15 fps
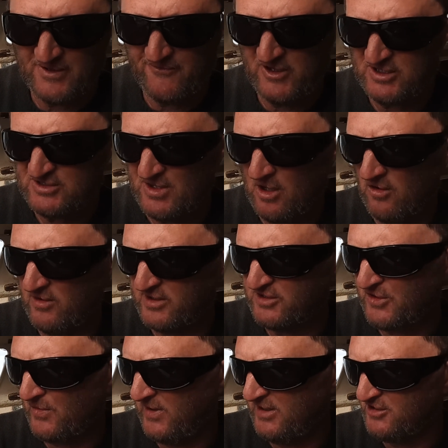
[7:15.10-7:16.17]
of these Noelex
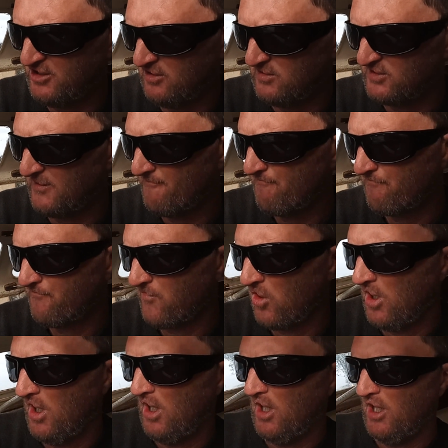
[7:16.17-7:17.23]
22s,
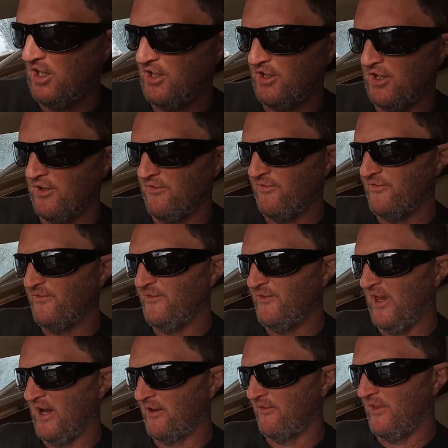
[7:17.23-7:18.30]

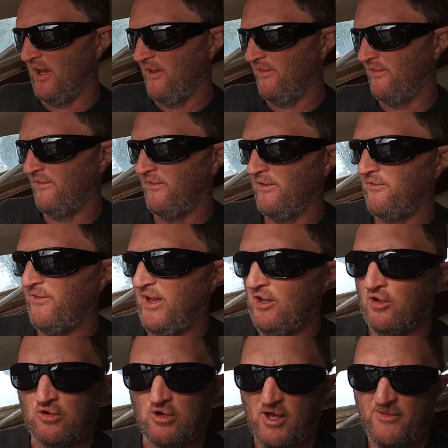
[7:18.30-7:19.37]
they
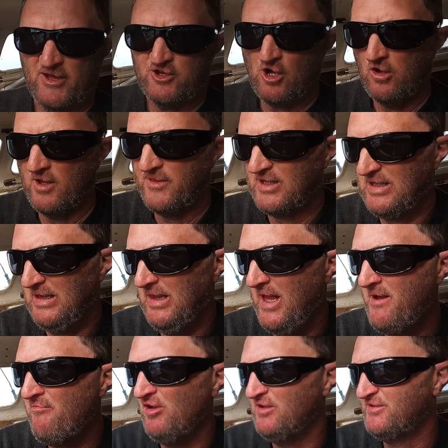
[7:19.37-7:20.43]
look like they go like
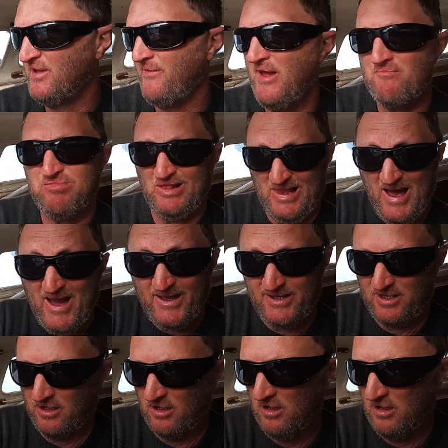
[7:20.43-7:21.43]
clappers and they plane.